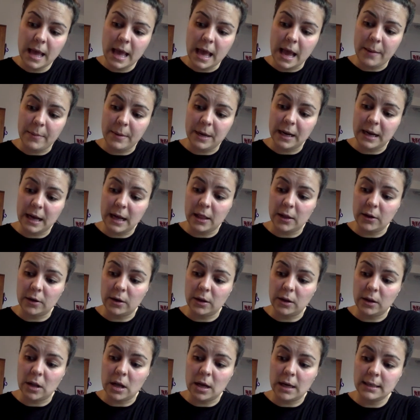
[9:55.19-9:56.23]
I'm going to color in a
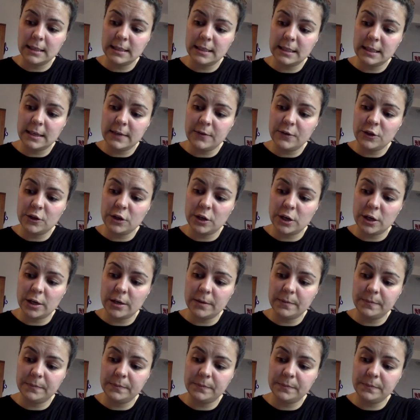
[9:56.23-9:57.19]
long sleeve shirt.